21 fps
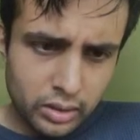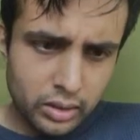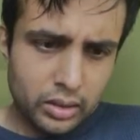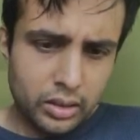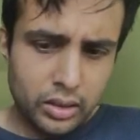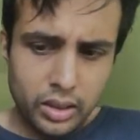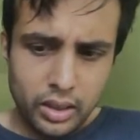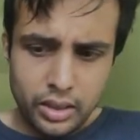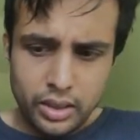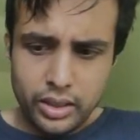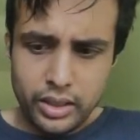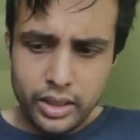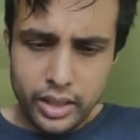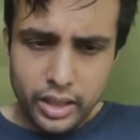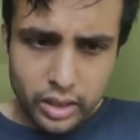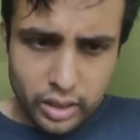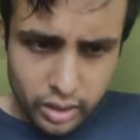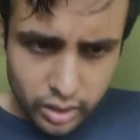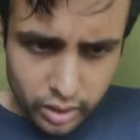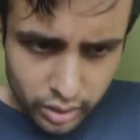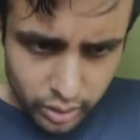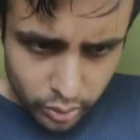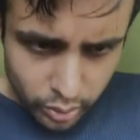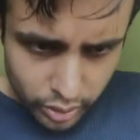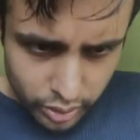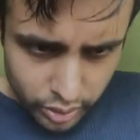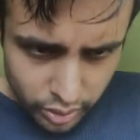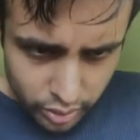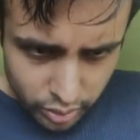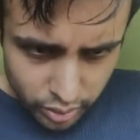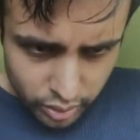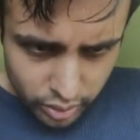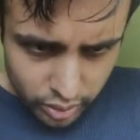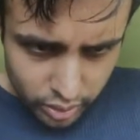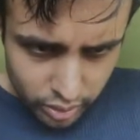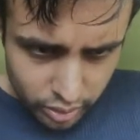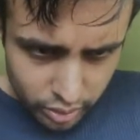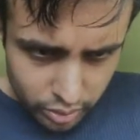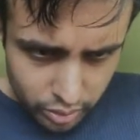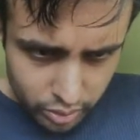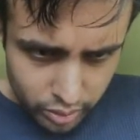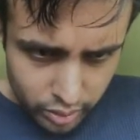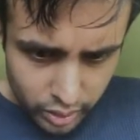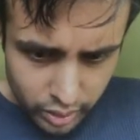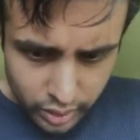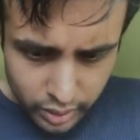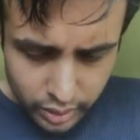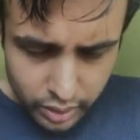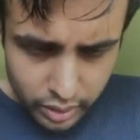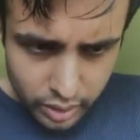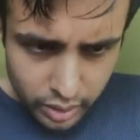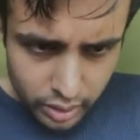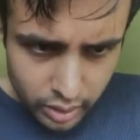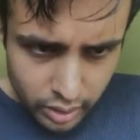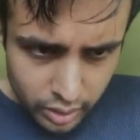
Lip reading: Or actually, yeah, let's just do like